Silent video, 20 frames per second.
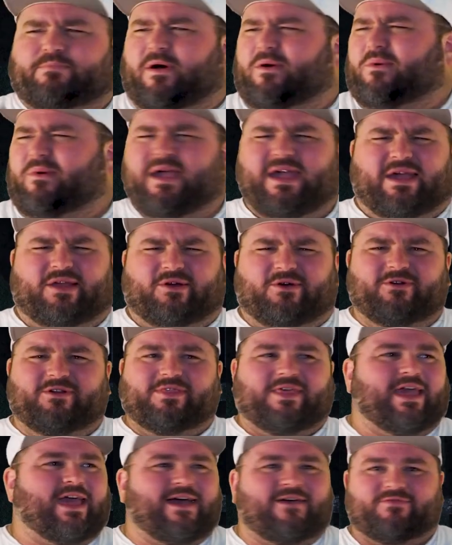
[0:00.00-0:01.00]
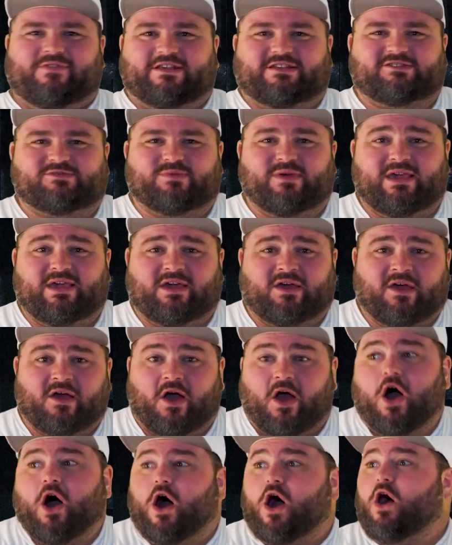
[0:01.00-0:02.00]
But wait, who do they have this week?
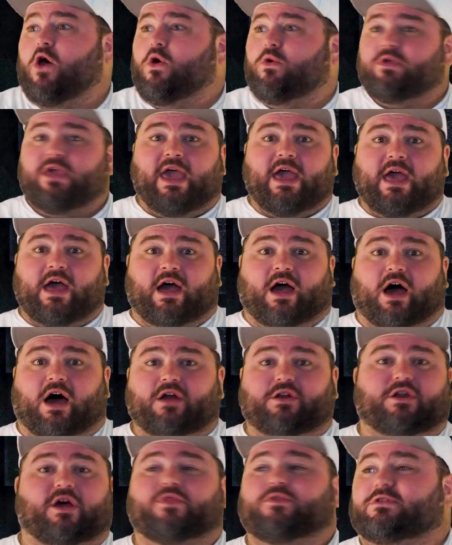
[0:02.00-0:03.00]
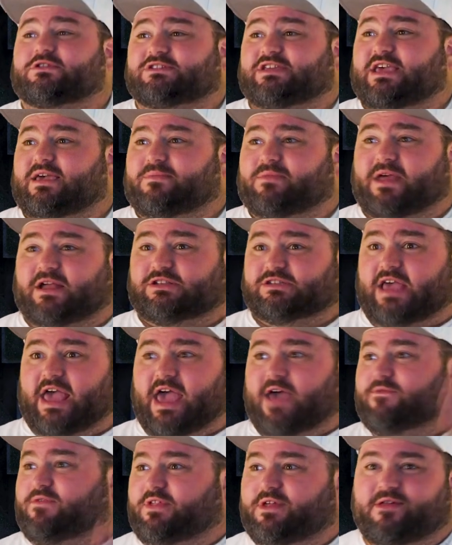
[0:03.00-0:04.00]
Oh yeah, another team that's
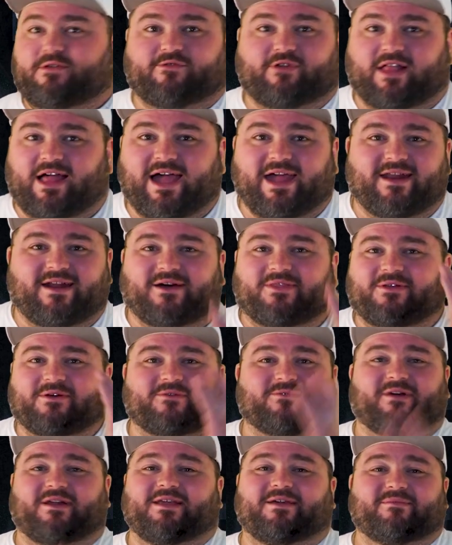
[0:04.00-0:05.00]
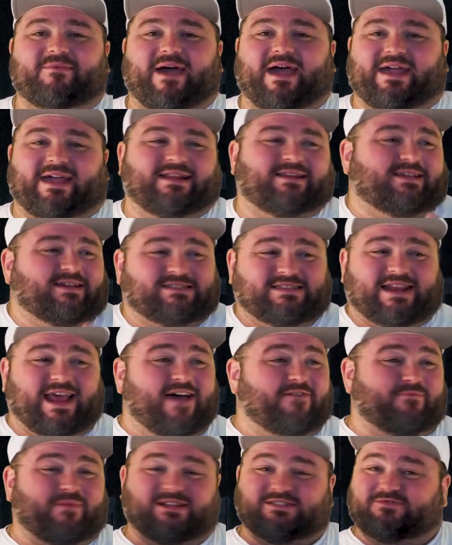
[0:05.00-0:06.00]
heavily reliant on their running back and doesn't
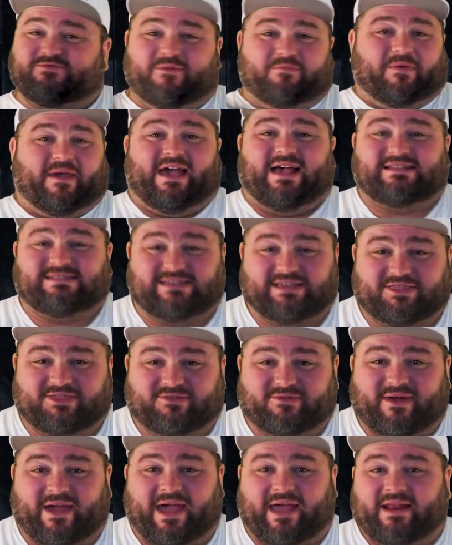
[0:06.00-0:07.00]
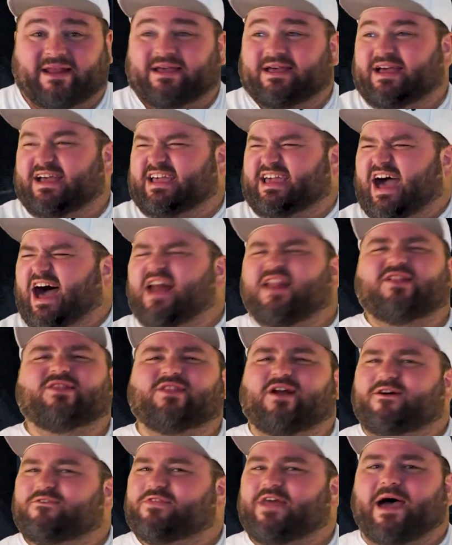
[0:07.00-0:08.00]
have much of a passing threat. Gotta
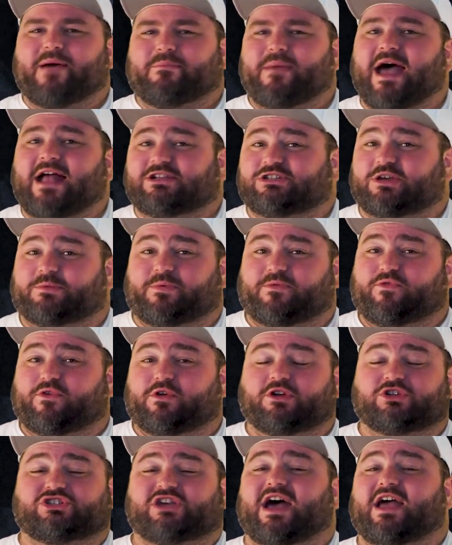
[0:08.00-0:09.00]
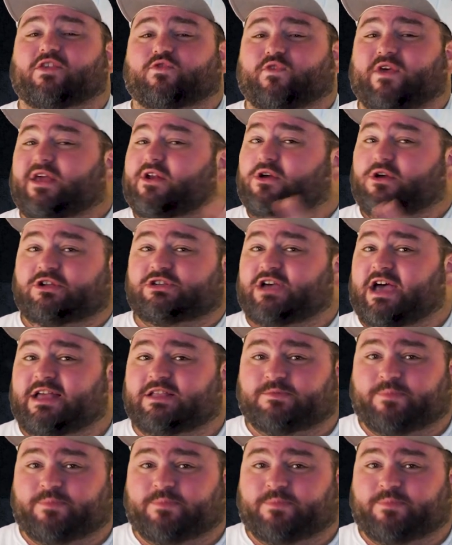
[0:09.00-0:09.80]
love that matchup if you're a Giants fan or a Giants